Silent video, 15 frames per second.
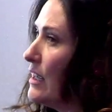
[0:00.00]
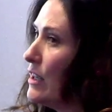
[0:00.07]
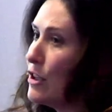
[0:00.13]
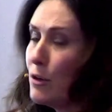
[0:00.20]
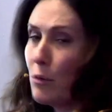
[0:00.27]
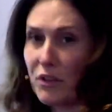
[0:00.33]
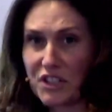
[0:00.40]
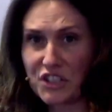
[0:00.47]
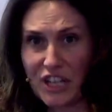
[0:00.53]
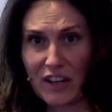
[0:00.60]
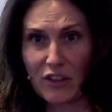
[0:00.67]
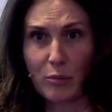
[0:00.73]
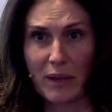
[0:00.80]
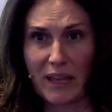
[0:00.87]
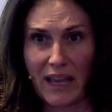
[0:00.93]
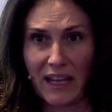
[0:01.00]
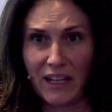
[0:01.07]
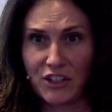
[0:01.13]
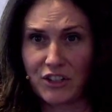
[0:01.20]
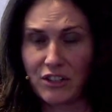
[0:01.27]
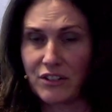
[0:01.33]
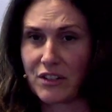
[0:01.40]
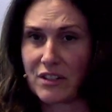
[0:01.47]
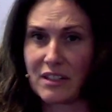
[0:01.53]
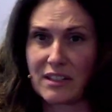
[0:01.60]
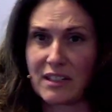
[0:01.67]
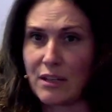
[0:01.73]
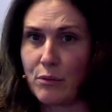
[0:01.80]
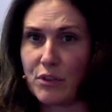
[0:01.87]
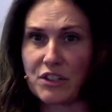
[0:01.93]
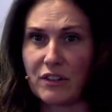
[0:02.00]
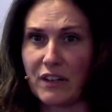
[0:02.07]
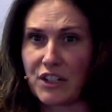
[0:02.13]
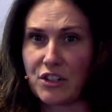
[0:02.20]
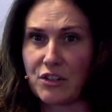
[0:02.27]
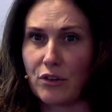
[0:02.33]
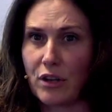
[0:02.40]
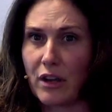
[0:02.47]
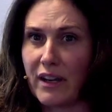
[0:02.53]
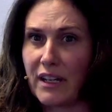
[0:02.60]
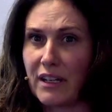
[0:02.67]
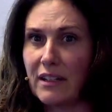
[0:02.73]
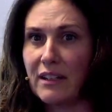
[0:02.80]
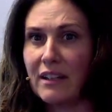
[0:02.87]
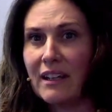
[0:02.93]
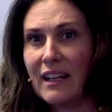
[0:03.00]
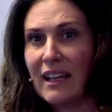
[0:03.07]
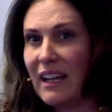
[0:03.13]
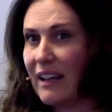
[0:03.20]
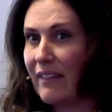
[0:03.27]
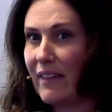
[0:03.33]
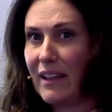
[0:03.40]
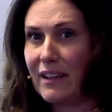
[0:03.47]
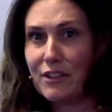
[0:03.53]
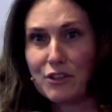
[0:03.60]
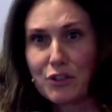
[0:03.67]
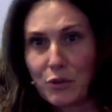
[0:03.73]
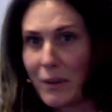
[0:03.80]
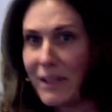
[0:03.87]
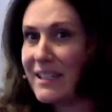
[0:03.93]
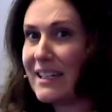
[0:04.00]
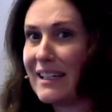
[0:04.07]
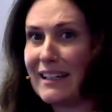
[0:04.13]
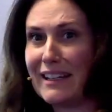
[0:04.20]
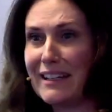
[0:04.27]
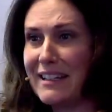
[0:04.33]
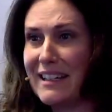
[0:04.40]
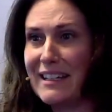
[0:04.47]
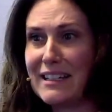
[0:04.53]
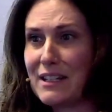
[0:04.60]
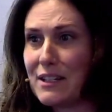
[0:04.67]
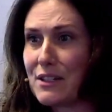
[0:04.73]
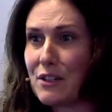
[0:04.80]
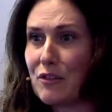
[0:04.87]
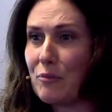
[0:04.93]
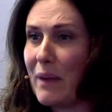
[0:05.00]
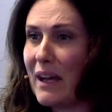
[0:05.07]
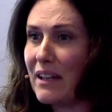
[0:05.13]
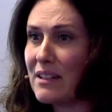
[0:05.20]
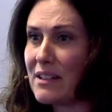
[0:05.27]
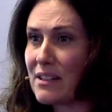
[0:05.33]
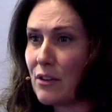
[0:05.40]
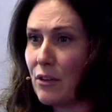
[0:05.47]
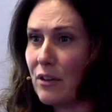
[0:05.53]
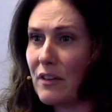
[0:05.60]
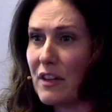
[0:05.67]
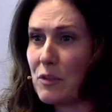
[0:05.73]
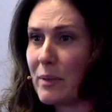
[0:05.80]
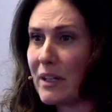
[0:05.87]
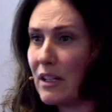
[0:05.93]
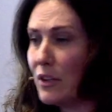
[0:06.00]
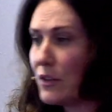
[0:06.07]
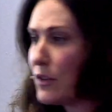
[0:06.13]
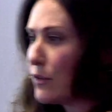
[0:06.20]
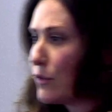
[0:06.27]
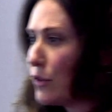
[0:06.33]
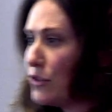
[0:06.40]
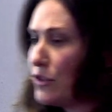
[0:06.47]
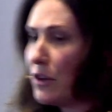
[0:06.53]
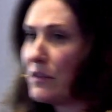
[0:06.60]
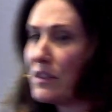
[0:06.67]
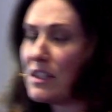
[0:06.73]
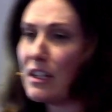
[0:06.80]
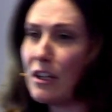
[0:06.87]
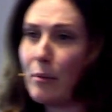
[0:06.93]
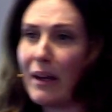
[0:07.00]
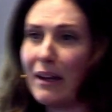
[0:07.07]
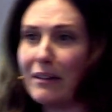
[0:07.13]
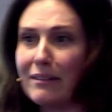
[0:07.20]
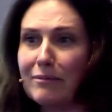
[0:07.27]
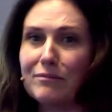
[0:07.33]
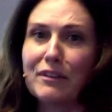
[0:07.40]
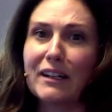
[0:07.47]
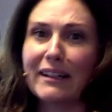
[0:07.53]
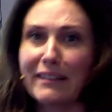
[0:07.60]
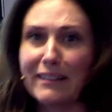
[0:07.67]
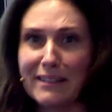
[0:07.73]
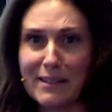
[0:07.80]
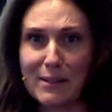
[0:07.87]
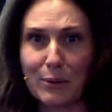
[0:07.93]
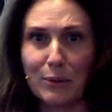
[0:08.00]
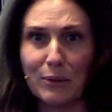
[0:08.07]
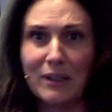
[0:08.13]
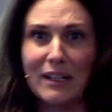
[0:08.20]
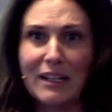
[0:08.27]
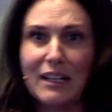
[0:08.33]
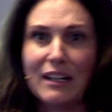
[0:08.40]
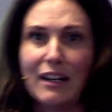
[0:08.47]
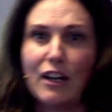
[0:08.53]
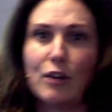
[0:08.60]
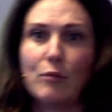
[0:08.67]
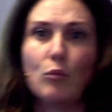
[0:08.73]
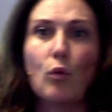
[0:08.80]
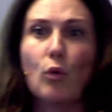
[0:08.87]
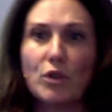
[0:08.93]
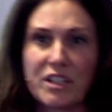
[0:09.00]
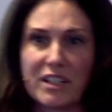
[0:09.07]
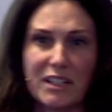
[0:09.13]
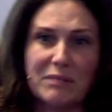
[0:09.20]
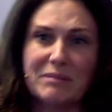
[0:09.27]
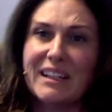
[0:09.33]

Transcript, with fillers: You want to check the pH just to see which direction you're going in. And then 20 litres of balanced salt. There's been a lot of controversy about ringers or um, water.